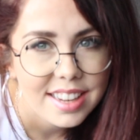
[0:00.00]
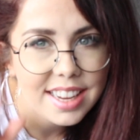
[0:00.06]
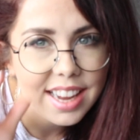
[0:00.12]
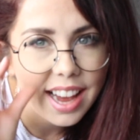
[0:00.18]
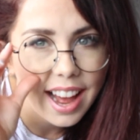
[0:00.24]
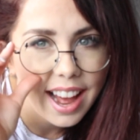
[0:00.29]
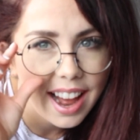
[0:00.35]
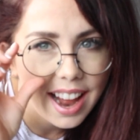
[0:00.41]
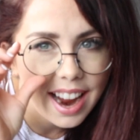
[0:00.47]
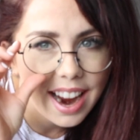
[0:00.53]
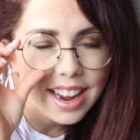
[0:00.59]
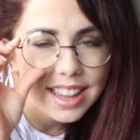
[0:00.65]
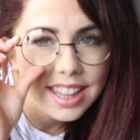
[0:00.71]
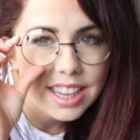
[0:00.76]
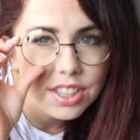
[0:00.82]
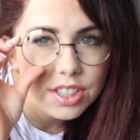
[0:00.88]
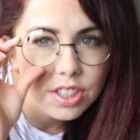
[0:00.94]

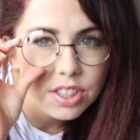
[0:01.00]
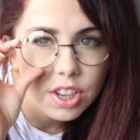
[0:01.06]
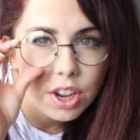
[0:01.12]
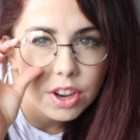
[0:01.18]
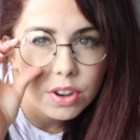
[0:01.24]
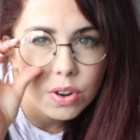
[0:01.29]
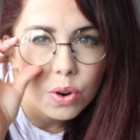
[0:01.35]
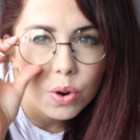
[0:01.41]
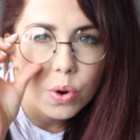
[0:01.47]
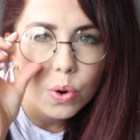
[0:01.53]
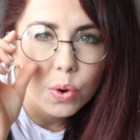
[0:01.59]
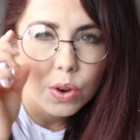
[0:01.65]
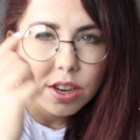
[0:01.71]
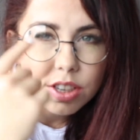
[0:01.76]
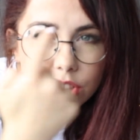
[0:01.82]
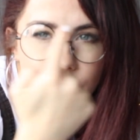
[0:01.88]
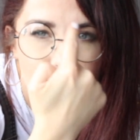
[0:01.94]
Yay, these are so
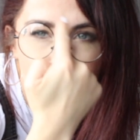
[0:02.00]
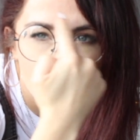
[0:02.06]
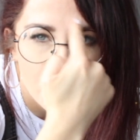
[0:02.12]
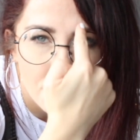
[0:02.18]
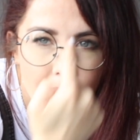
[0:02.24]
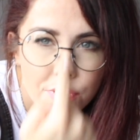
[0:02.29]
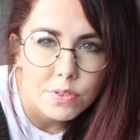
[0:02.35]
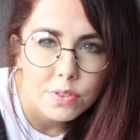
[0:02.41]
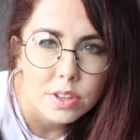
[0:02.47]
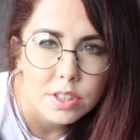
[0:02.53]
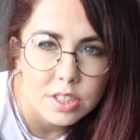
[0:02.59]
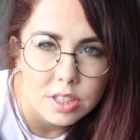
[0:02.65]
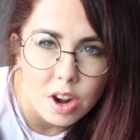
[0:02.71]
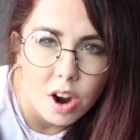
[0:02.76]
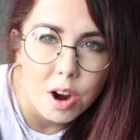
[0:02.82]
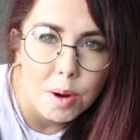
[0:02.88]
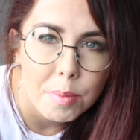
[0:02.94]
cool. I should draw a
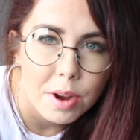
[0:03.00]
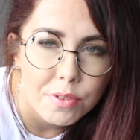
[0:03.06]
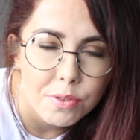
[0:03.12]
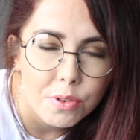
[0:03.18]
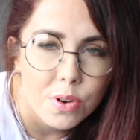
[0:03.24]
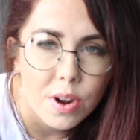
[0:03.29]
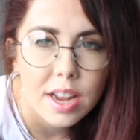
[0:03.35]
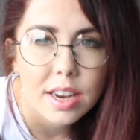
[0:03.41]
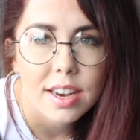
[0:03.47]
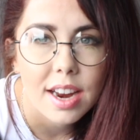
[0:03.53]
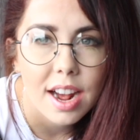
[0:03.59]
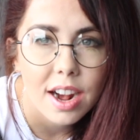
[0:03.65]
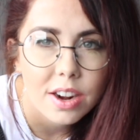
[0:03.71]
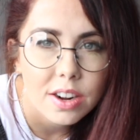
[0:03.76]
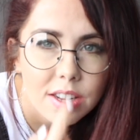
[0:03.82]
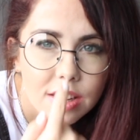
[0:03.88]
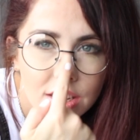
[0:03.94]
scar on my forehead
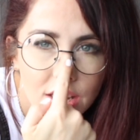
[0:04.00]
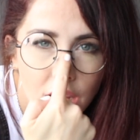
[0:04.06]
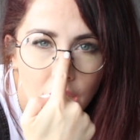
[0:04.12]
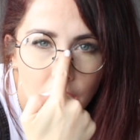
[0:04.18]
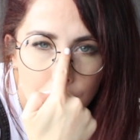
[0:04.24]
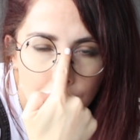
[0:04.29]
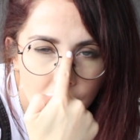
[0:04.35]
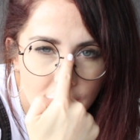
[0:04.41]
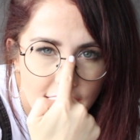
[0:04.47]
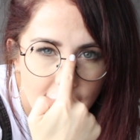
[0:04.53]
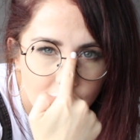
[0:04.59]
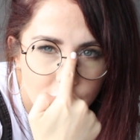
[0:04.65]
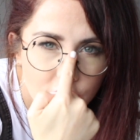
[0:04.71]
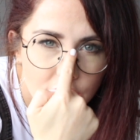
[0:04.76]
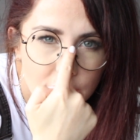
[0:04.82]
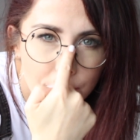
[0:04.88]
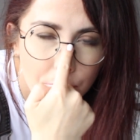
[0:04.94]
now. I might
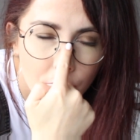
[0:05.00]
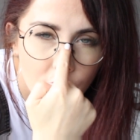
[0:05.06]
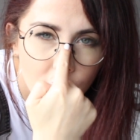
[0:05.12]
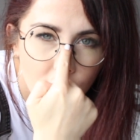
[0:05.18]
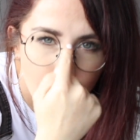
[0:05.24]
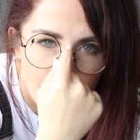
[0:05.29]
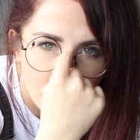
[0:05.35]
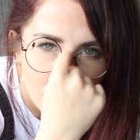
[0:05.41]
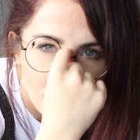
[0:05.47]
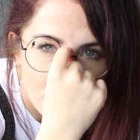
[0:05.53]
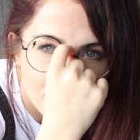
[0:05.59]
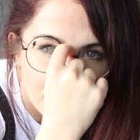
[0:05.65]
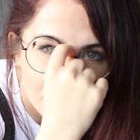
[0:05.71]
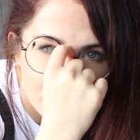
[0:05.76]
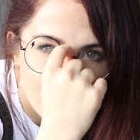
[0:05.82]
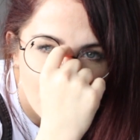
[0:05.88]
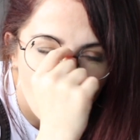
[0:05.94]
actually put a
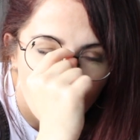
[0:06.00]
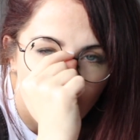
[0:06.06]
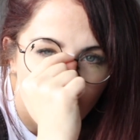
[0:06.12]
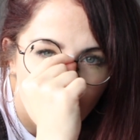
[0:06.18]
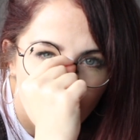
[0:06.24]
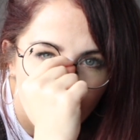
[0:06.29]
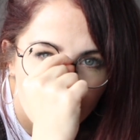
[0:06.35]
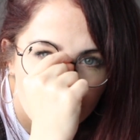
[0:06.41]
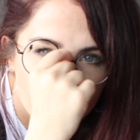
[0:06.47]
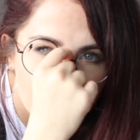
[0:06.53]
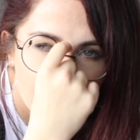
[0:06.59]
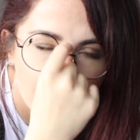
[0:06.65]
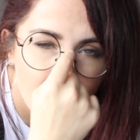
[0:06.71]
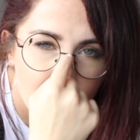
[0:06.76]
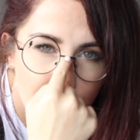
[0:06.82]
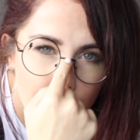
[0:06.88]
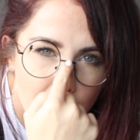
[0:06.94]
plaster or
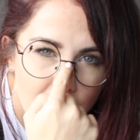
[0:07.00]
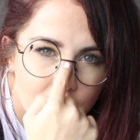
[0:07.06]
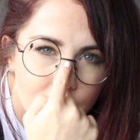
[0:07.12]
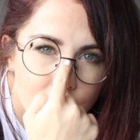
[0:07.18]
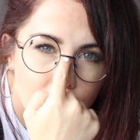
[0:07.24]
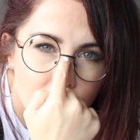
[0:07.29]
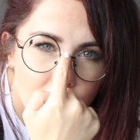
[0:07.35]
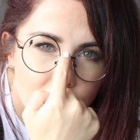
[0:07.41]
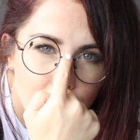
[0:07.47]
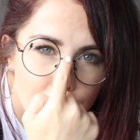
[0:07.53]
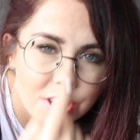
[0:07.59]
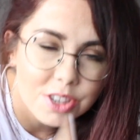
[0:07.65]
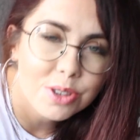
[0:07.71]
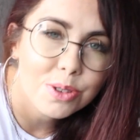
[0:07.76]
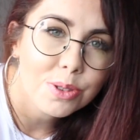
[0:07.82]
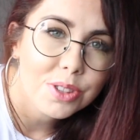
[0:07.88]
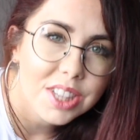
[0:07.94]
some kind of bandage in the
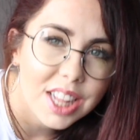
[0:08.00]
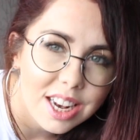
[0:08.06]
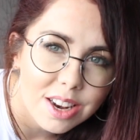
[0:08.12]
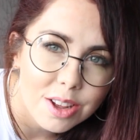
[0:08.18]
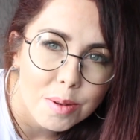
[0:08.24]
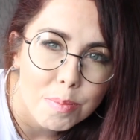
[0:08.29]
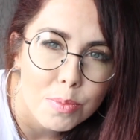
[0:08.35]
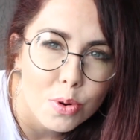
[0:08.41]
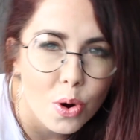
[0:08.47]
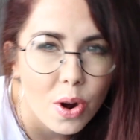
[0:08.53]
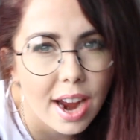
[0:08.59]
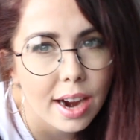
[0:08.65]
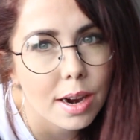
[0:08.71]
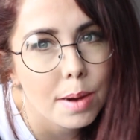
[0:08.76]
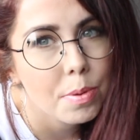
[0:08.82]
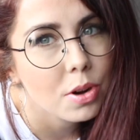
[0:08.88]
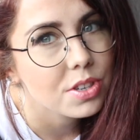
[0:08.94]
middle so they look more
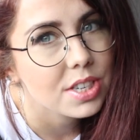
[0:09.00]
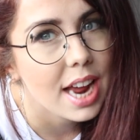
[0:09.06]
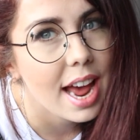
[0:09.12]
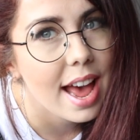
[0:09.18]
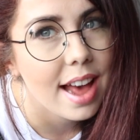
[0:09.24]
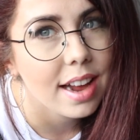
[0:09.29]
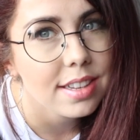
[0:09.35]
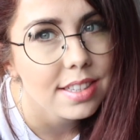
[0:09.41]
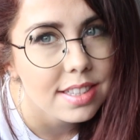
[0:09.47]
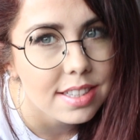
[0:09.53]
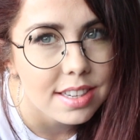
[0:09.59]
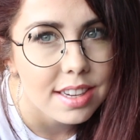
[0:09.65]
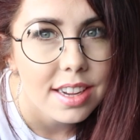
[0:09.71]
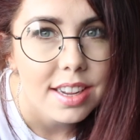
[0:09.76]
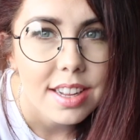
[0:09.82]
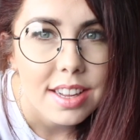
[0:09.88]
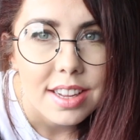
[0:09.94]
Harry
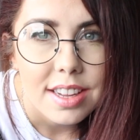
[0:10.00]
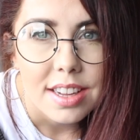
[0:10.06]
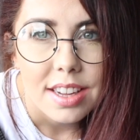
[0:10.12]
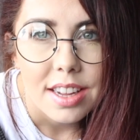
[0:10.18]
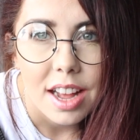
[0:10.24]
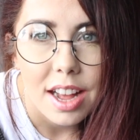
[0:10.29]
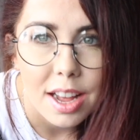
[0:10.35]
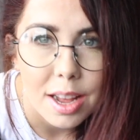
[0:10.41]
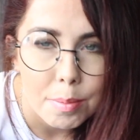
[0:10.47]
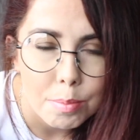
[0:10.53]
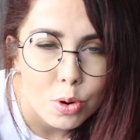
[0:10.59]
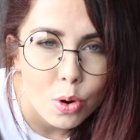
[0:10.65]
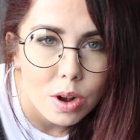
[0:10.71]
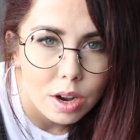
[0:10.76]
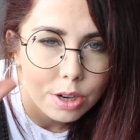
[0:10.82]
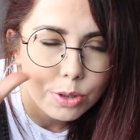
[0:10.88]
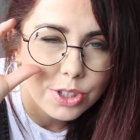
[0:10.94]
Potter-esque,
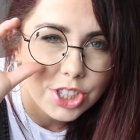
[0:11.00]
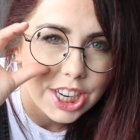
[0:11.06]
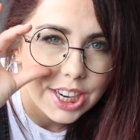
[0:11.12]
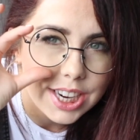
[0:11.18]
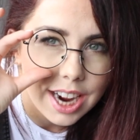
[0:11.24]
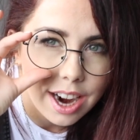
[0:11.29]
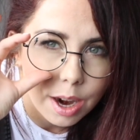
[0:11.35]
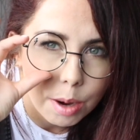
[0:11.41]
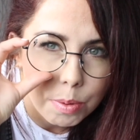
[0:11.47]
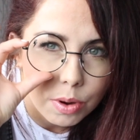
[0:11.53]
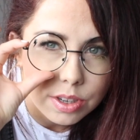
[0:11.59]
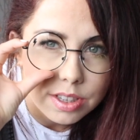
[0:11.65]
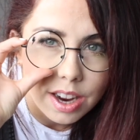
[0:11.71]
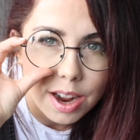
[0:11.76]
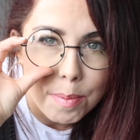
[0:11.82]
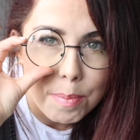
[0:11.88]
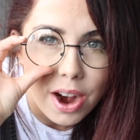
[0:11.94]
more OG Harry
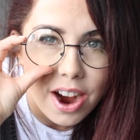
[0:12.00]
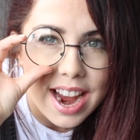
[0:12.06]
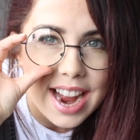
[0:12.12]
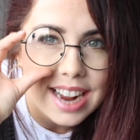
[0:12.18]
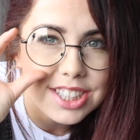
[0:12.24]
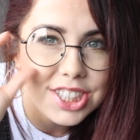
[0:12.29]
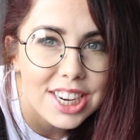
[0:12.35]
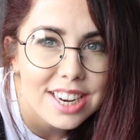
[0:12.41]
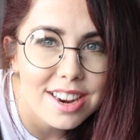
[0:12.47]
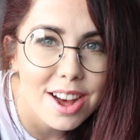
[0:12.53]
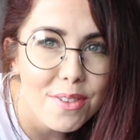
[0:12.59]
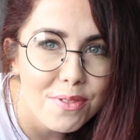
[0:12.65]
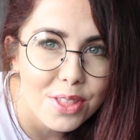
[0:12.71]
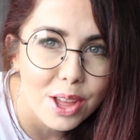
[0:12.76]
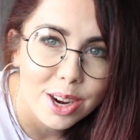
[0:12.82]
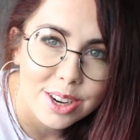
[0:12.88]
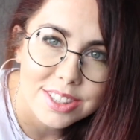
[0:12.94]
Potter. But I actually
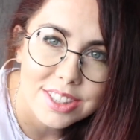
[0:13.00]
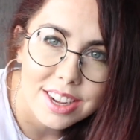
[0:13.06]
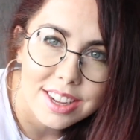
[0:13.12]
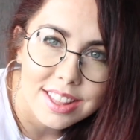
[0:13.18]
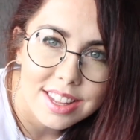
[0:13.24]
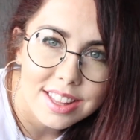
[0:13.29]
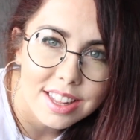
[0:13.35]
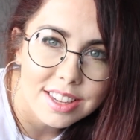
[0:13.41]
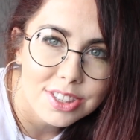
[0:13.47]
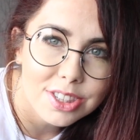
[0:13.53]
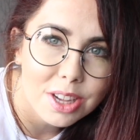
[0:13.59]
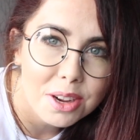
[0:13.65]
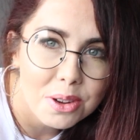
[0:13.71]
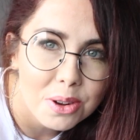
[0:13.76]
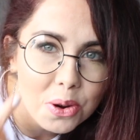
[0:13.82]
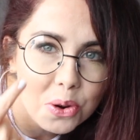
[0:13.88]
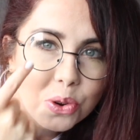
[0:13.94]
love those. I think they're
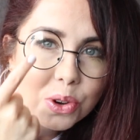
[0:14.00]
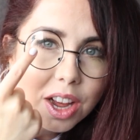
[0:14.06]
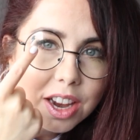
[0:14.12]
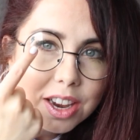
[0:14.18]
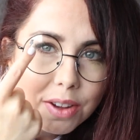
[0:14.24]
so cool.